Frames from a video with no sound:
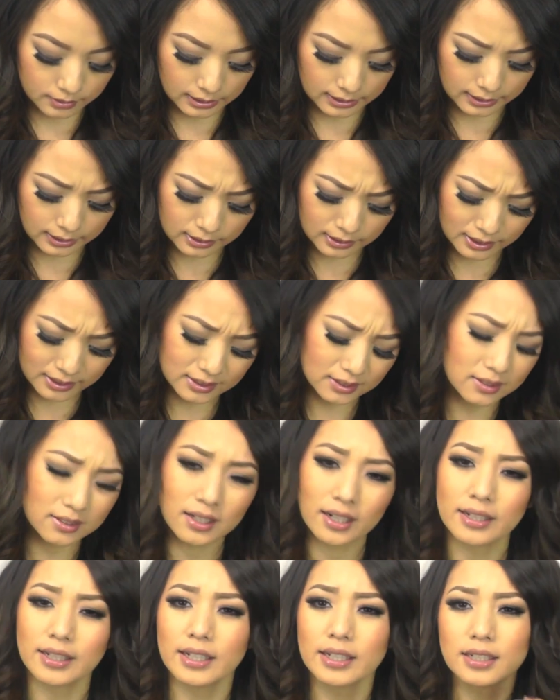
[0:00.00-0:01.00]
And I like
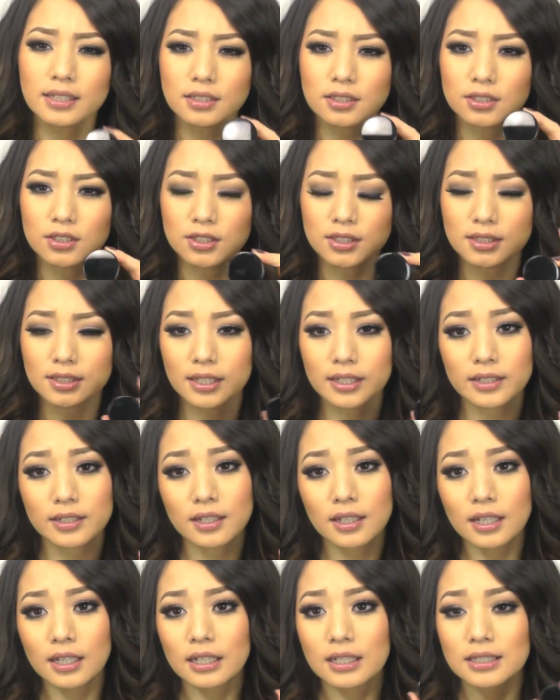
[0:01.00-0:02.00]
it to just like
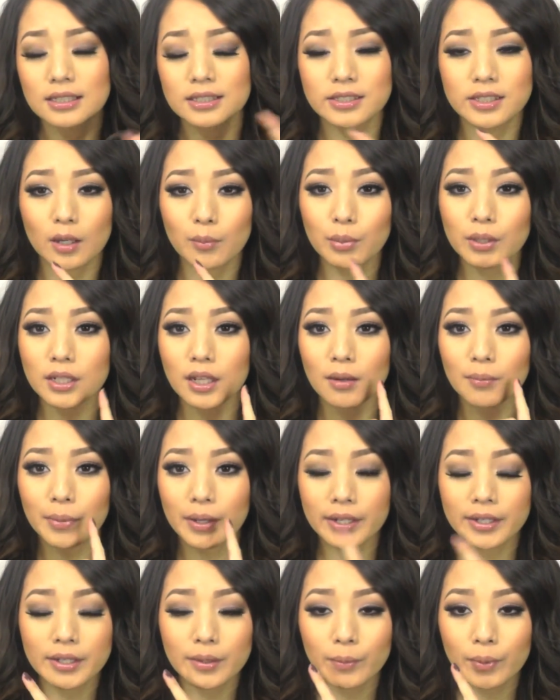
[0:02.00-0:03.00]
double up
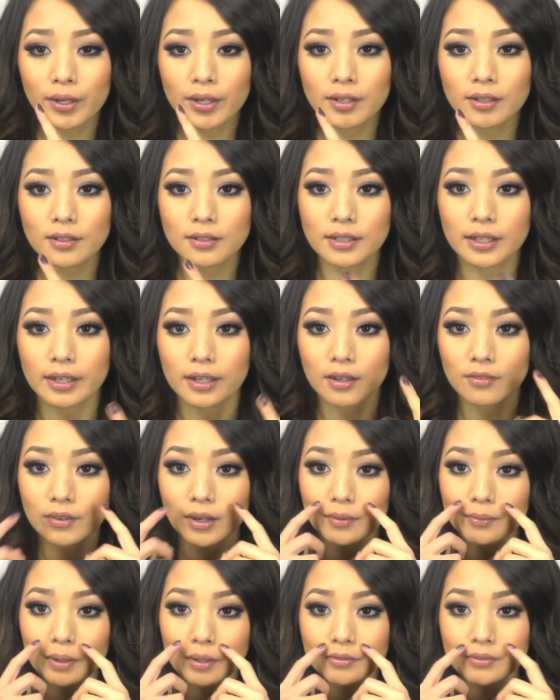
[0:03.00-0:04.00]
anywhere, like
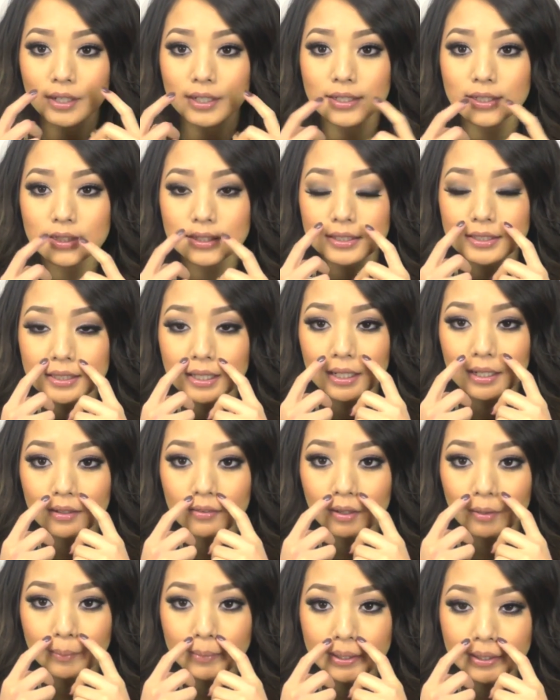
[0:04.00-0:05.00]
around my redness, like
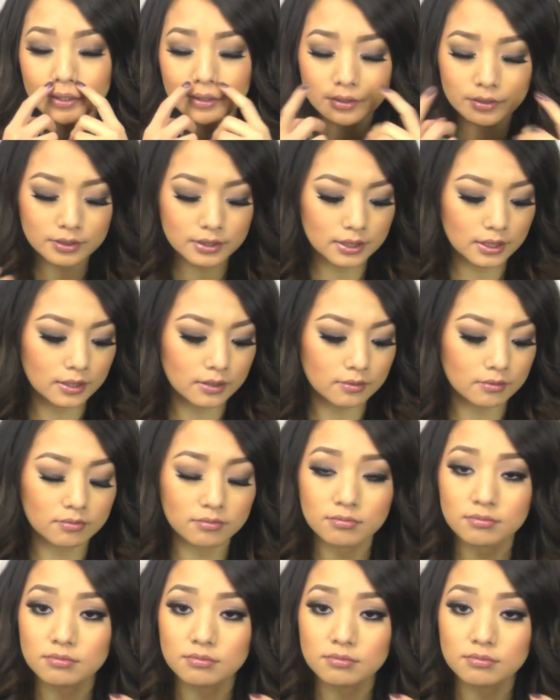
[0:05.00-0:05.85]
around my nose and